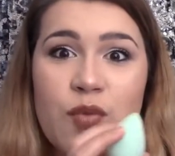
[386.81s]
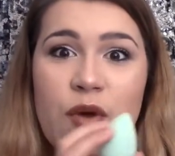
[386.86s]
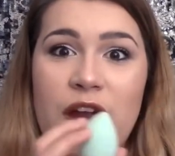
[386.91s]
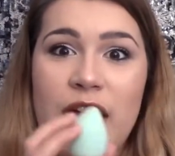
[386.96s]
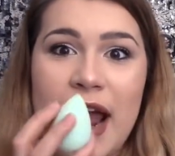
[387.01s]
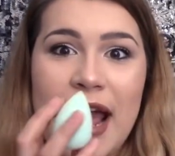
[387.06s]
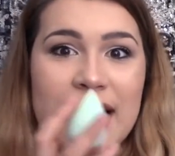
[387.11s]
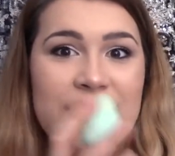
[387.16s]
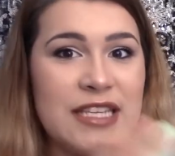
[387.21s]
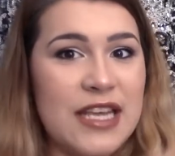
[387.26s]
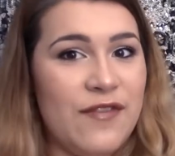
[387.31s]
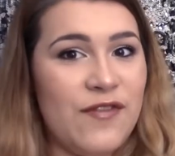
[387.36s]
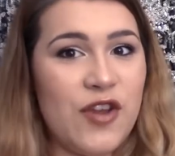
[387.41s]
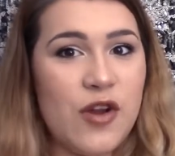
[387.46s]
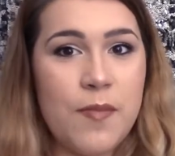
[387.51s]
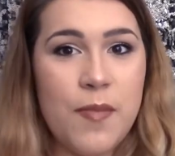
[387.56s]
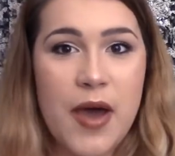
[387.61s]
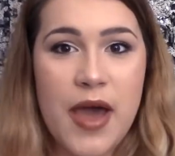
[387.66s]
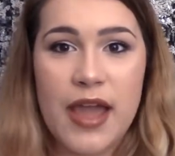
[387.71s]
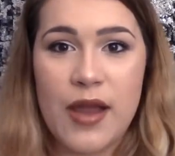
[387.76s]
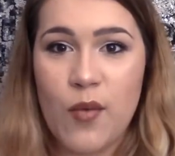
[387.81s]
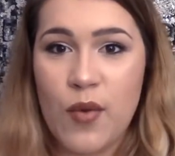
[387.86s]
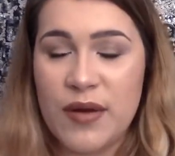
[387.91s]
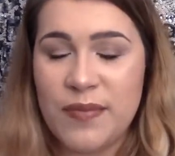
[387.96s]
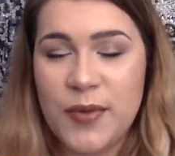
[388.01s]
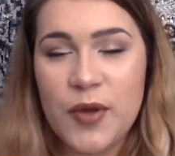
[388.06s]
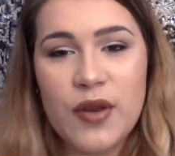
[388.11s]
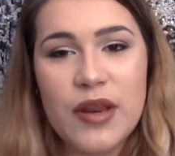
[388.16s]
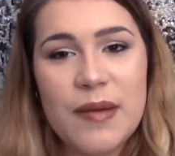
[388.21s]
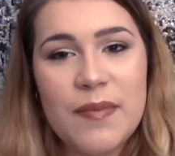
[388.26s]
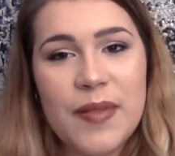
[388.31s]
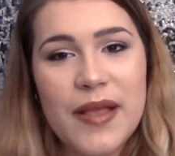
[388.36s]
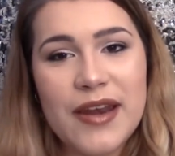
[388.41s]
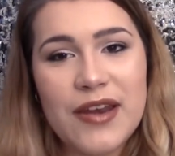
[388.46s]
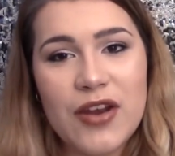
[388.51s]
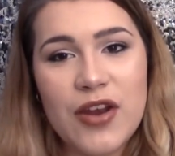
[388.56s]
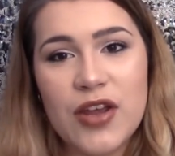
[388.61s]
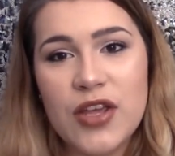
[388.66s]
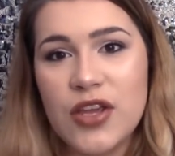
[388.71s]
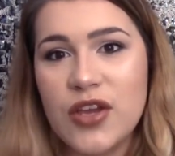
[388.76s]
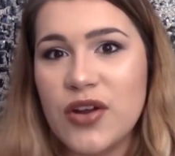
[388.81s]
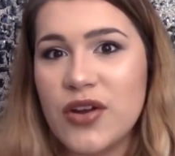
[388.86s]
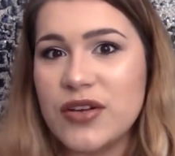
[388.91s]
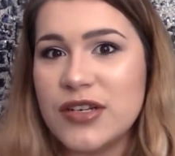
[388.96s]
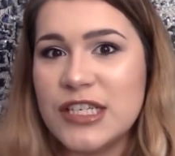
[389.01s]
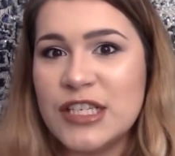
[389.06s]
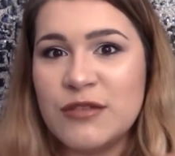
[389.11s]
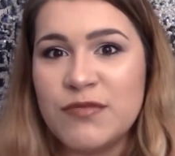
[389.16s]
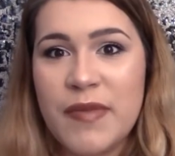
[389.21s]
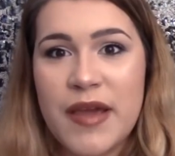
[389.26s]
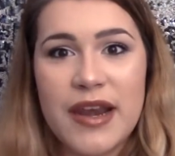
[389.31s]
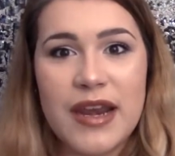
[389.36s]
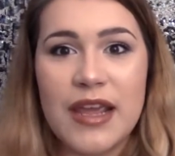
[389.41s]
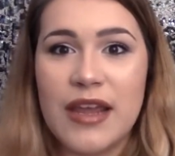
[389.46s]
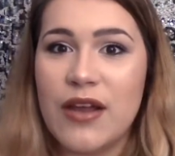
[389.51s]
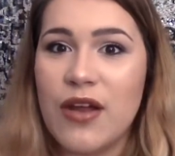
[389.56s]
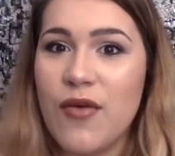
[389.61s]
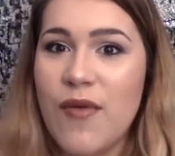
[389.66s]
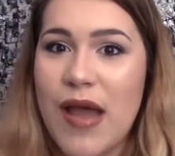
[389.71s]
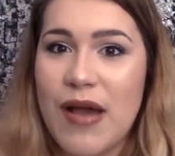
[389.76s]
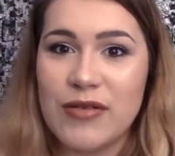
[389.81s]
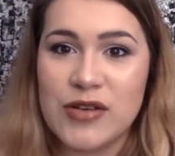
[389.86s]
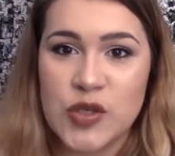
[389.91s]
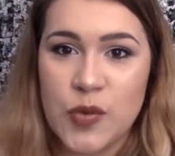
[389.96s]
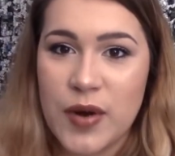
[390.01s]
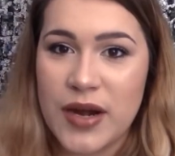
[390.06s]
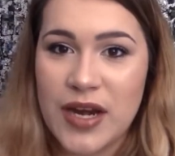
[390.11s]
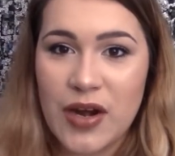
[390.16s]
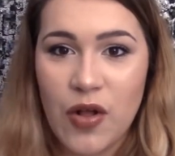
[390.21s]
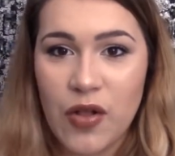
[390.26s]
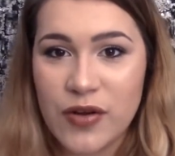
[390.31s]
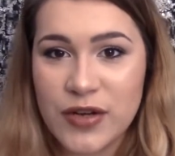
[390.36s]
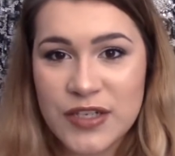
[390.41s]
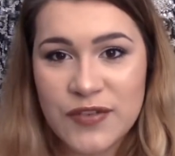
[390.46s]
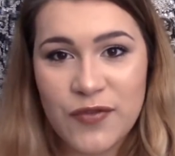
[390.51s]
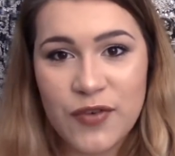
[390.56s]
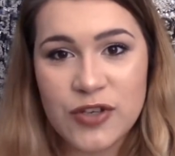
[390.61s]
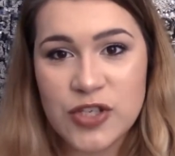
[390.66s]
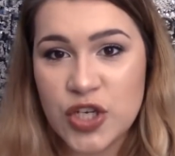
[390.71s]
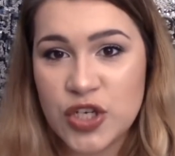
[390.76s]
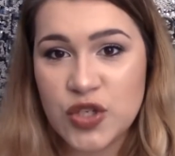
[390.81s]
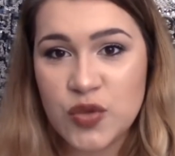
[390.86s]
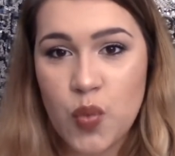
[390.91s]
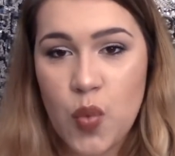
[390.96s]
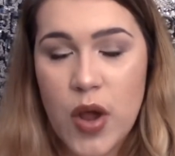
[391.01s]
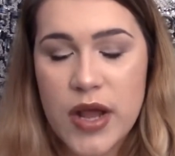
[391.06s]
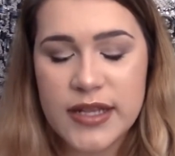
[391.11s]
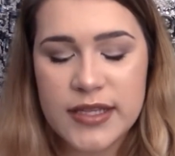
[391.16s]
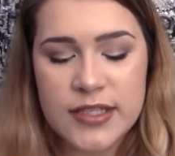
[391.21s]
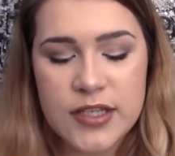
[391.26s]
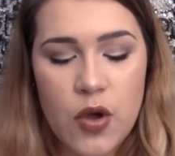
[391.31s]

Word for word: whereas if you're buying one beauty blender, you're spending around $20 for just one.